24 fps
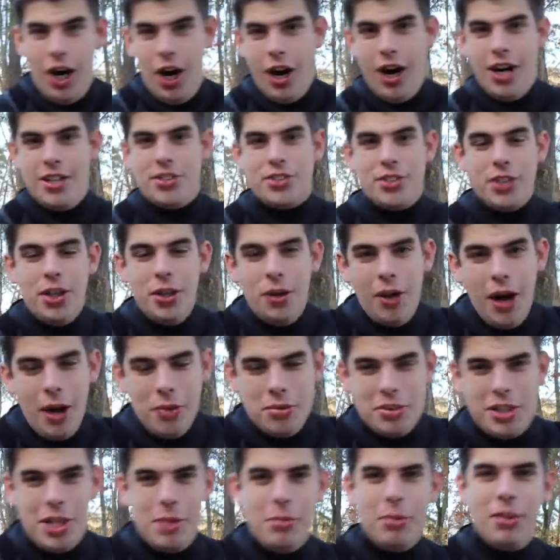All right, so I
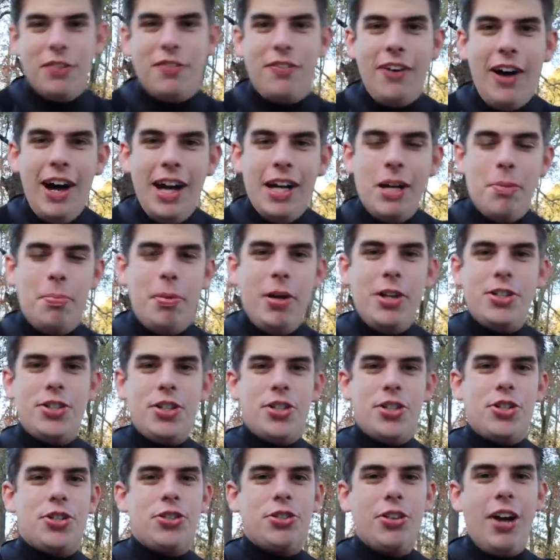was able to find a bunch
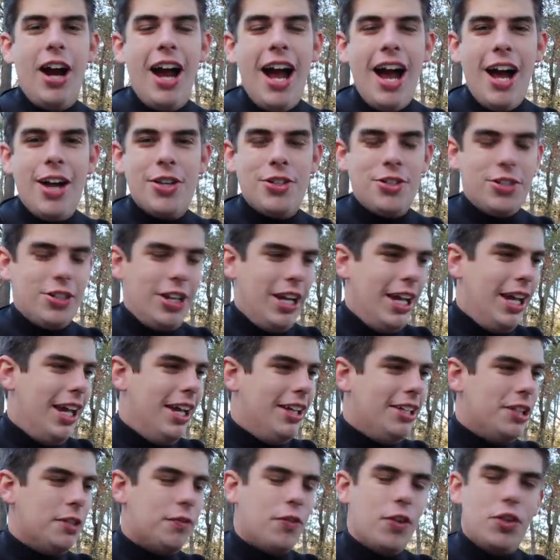of trash
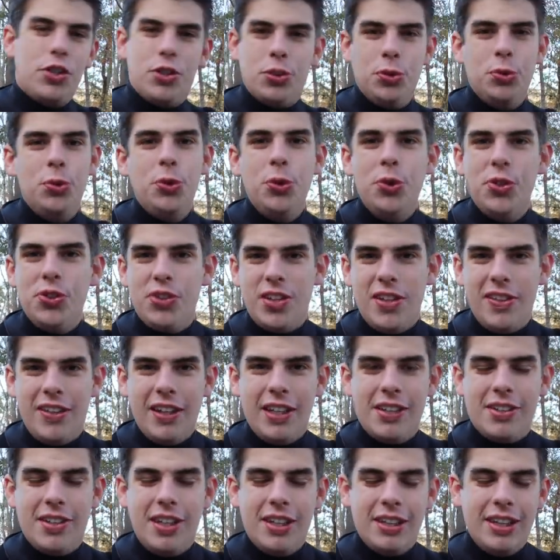and different tools and
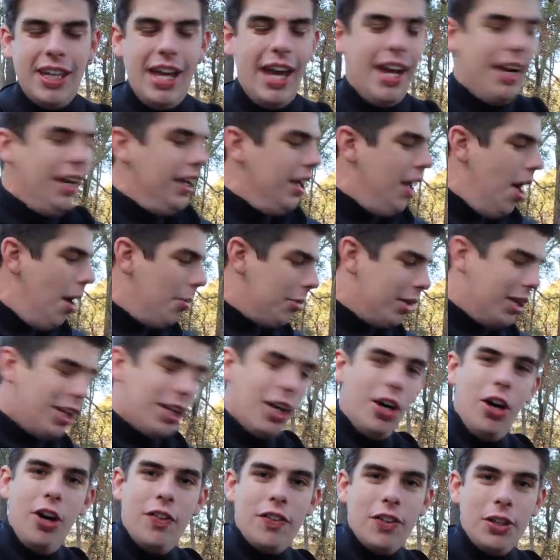things like that. I'm gonna
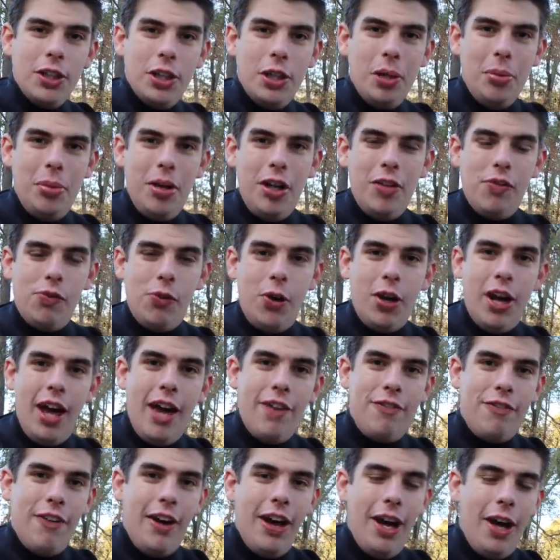go over a little bit of what
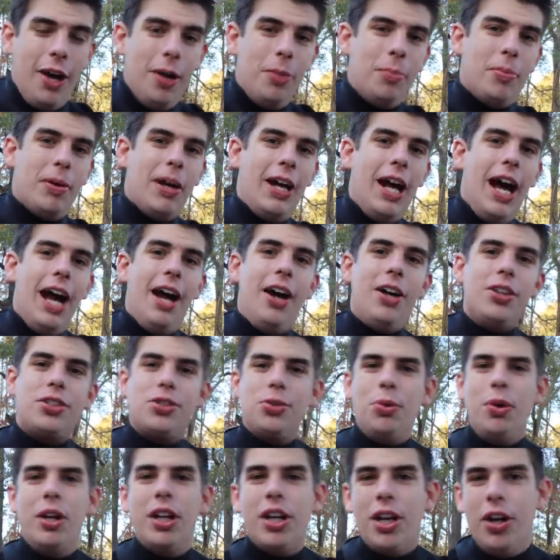I found, but I
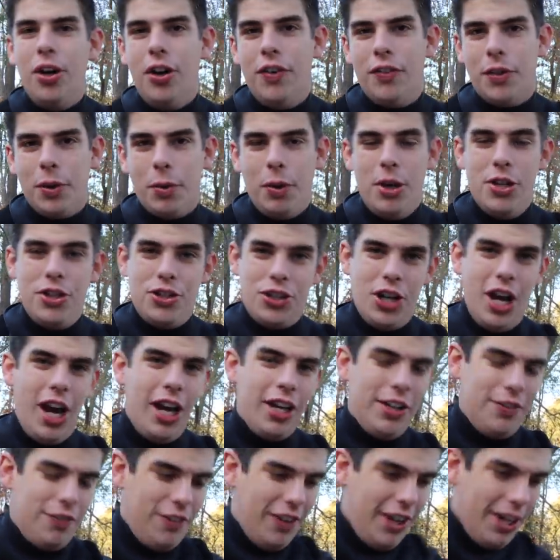also wanna go over what
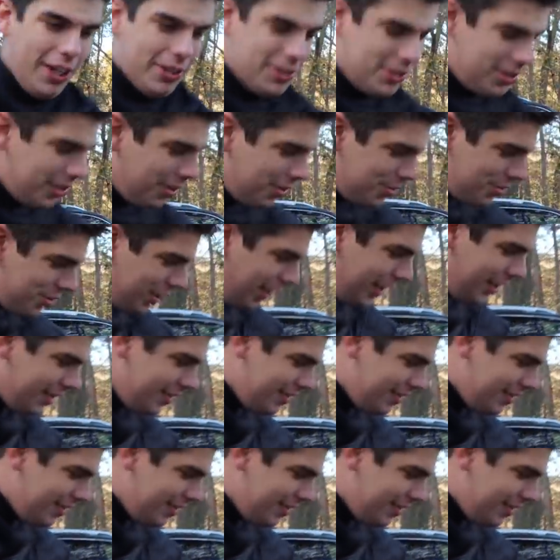Johnny found, so check